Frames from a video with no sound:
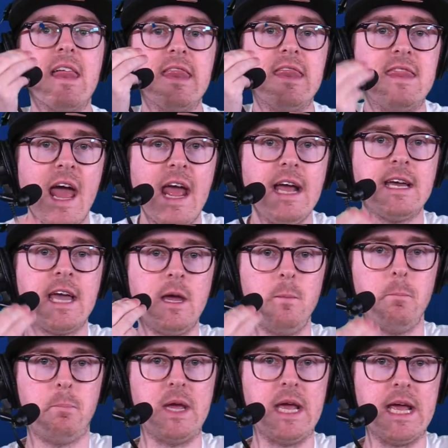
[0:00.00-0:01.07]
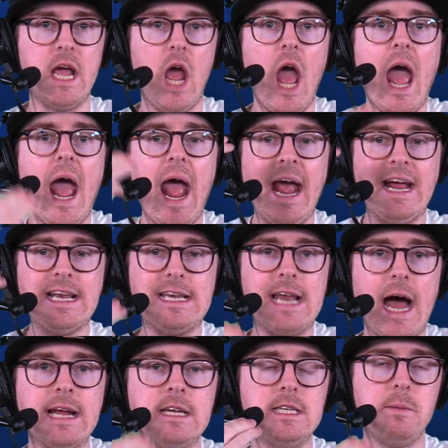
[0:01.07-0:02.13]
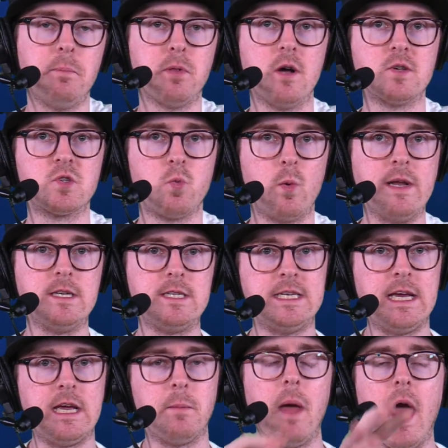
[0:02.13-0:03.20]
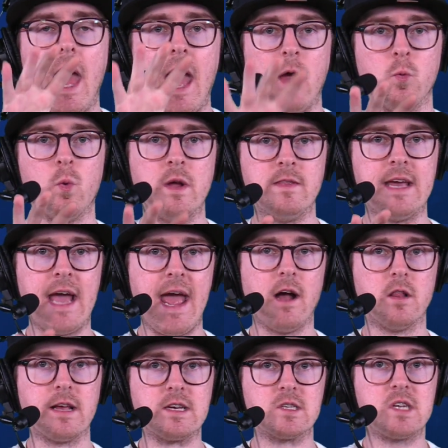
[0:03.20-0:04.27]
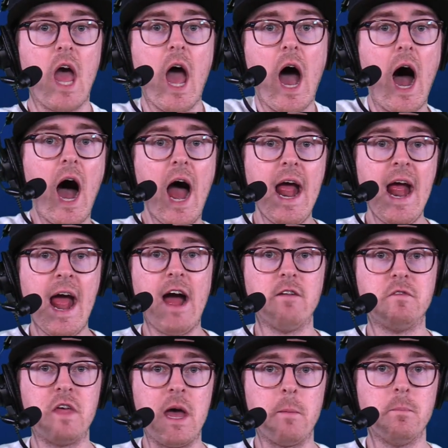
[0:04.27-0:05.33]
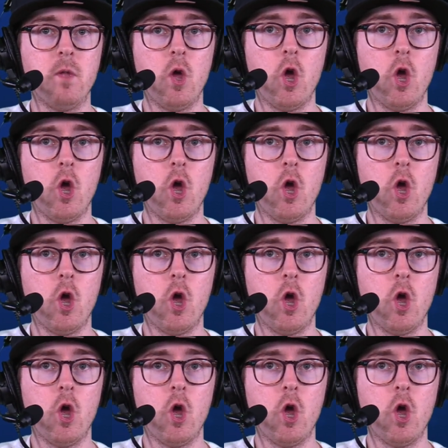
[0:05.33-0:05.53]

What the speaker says: they can be a 90-plus win team and win the AL East. I have them